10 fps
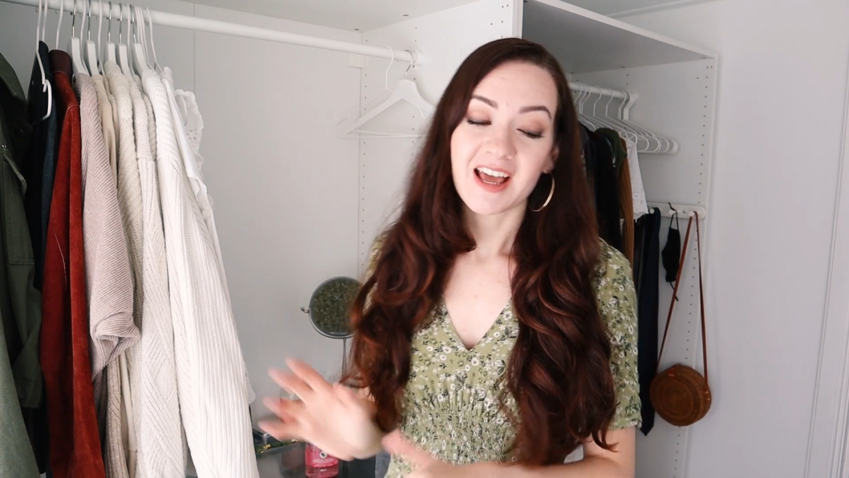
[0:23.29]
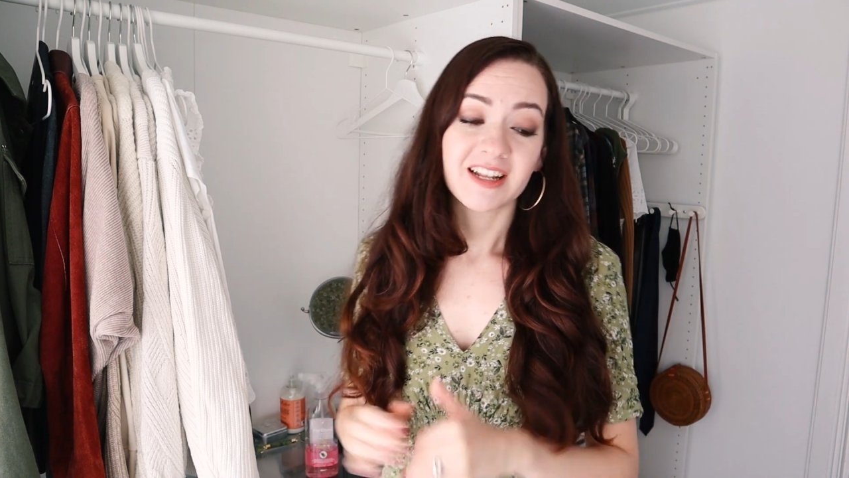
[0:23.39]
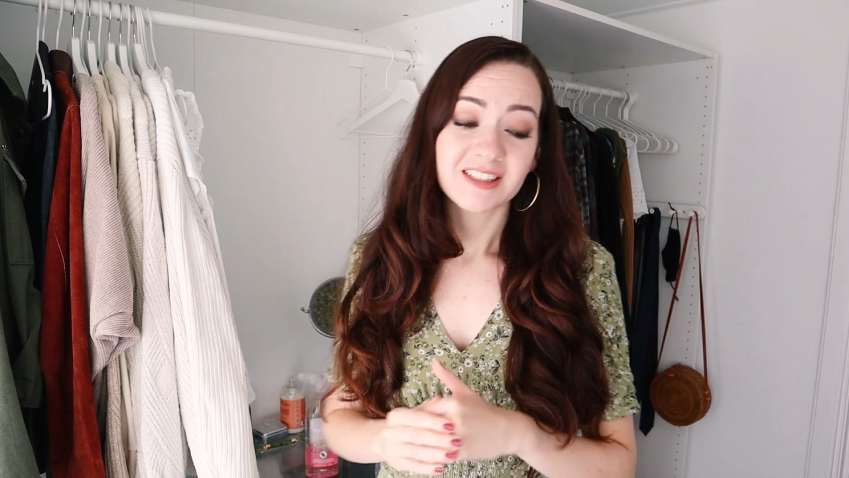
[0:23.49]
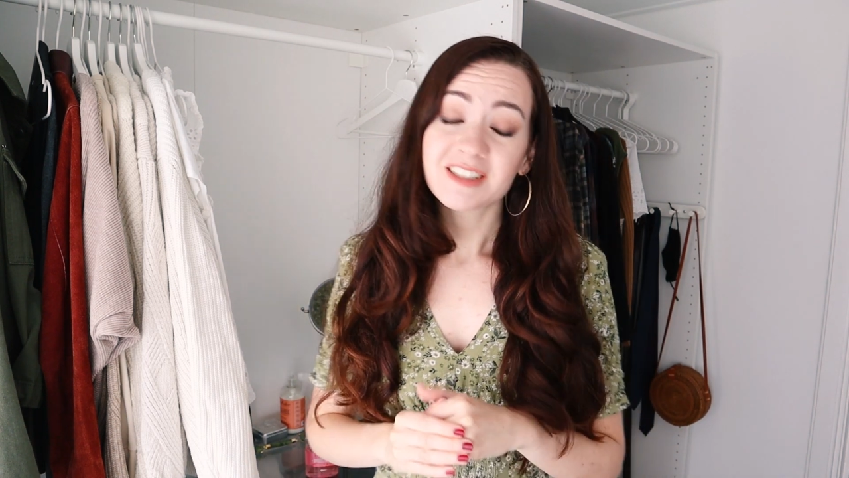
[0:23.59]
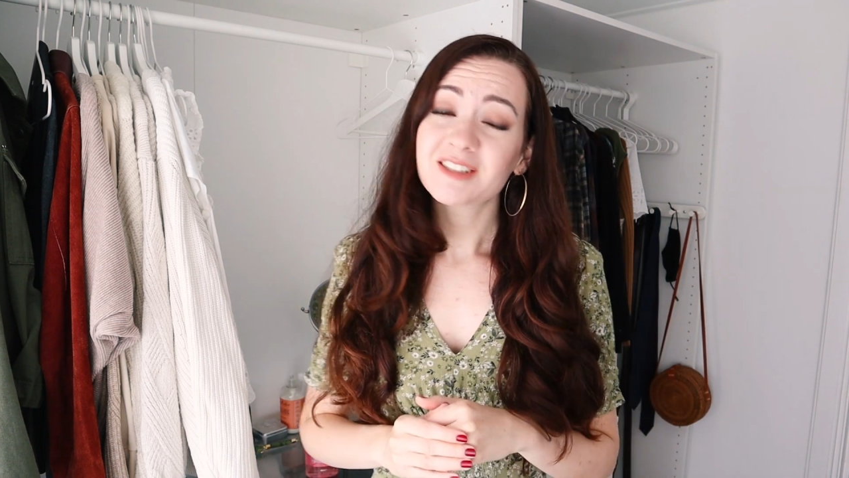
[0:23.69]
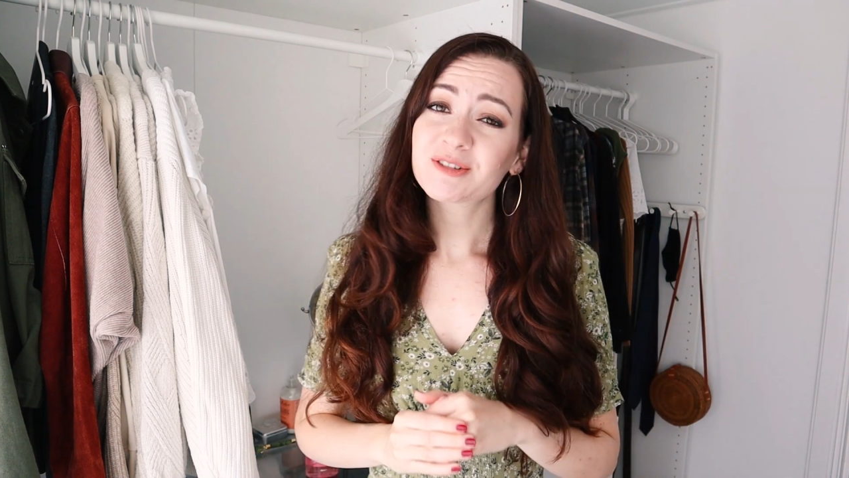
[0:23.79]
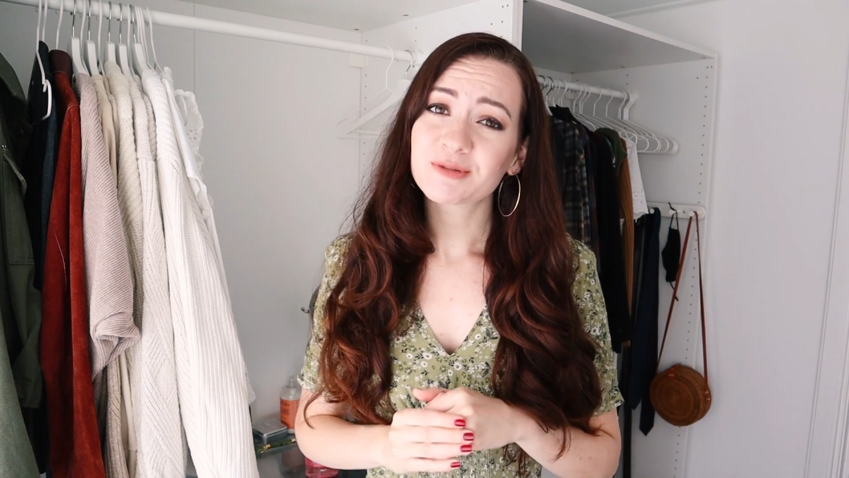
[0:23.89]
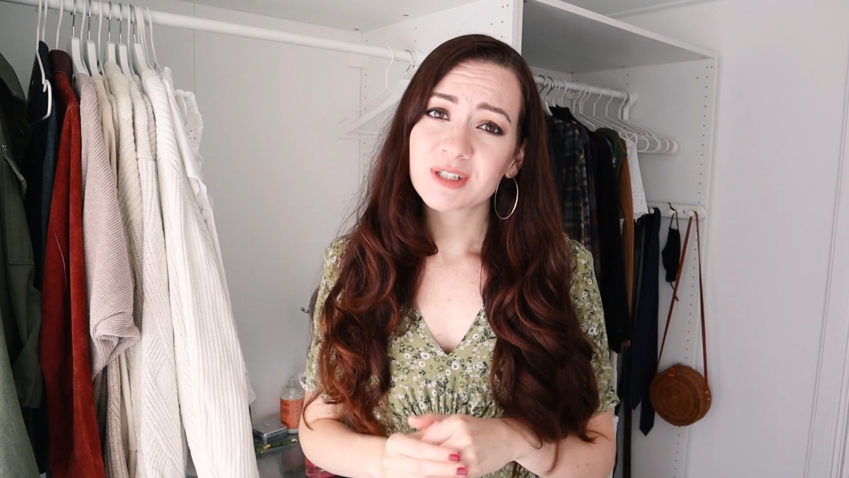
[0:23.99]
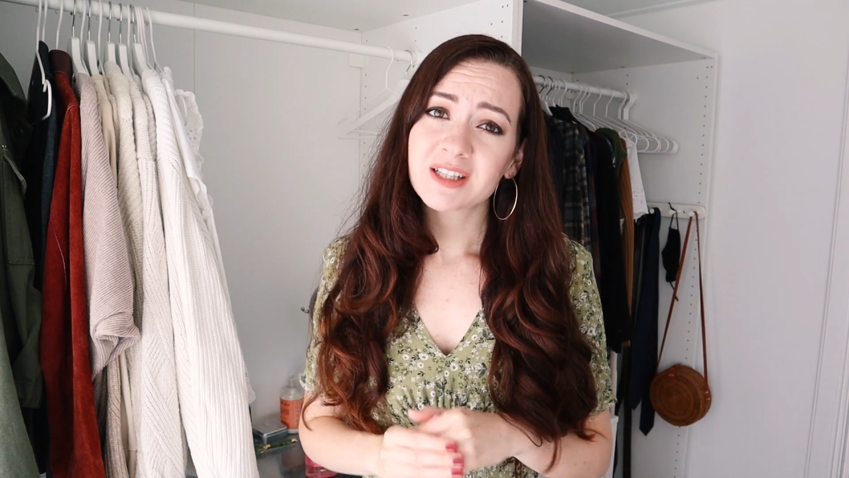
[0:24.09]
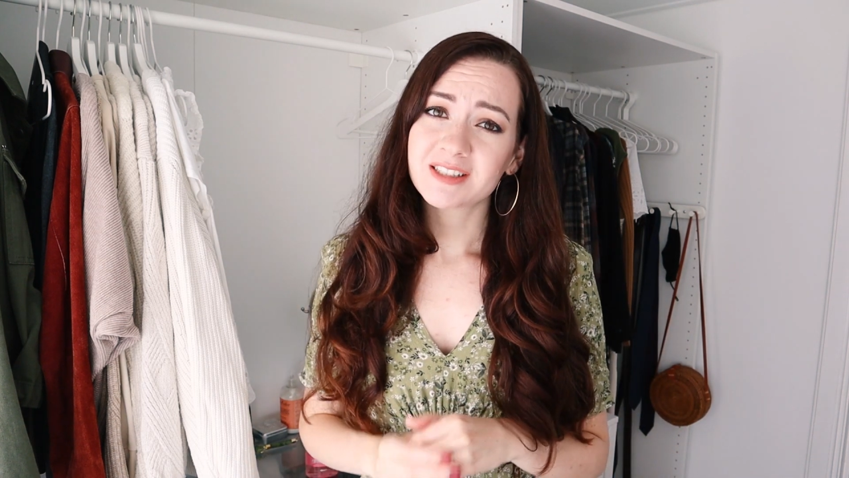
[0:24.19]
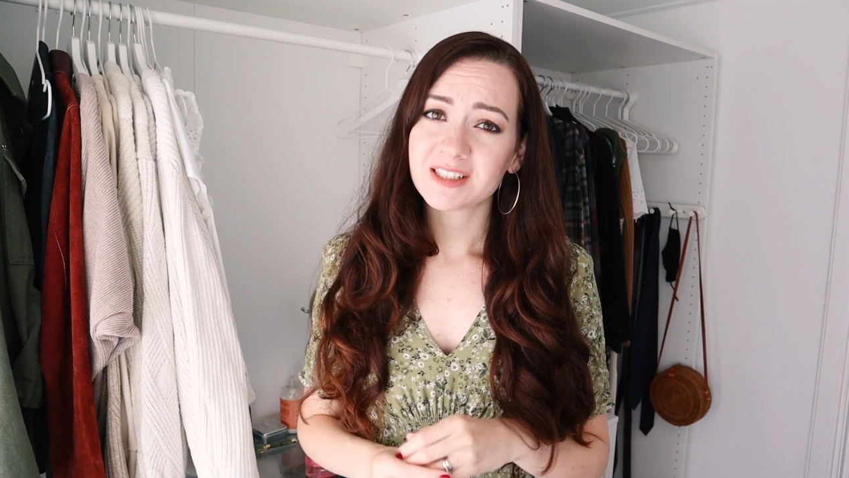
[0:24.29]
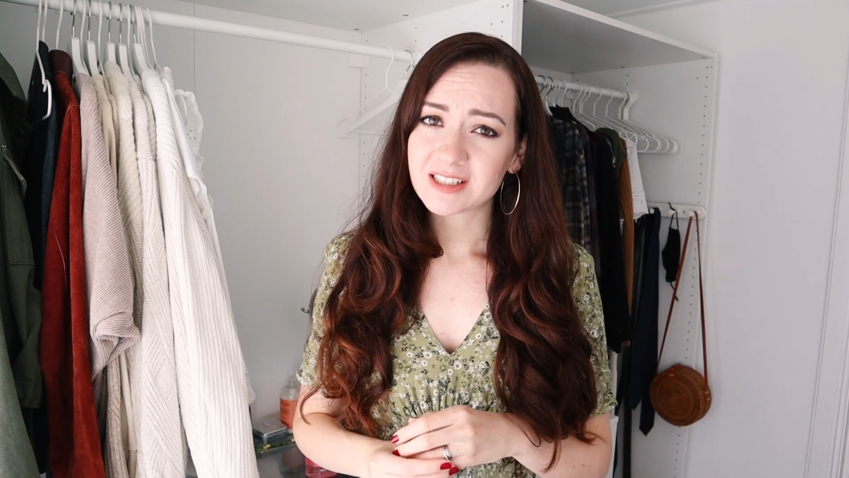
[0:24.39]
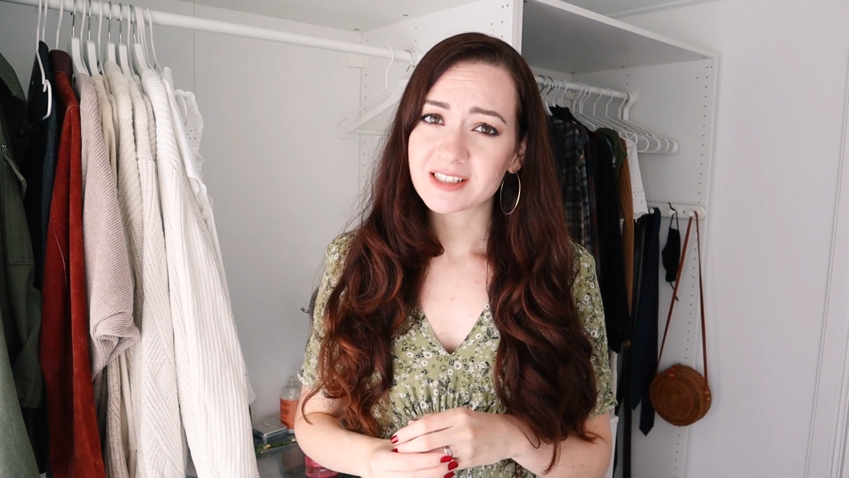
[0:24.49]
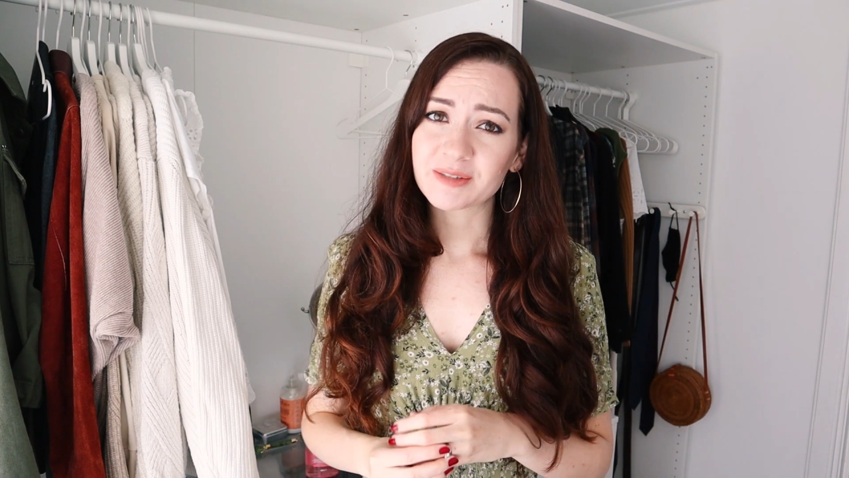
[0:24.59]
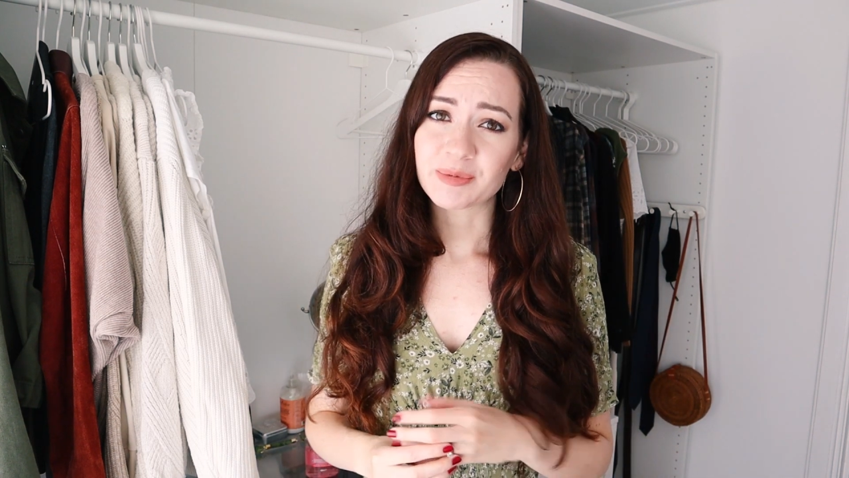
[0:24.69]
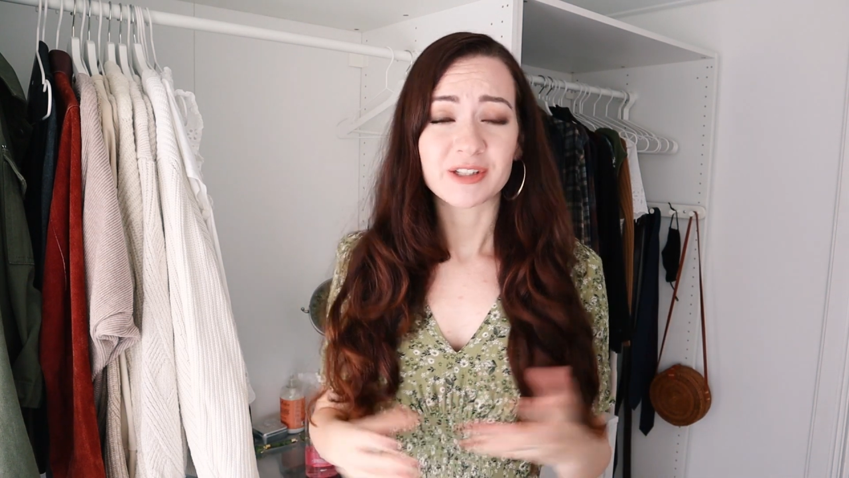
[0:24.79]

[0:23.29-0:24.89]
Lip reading: and it is really needed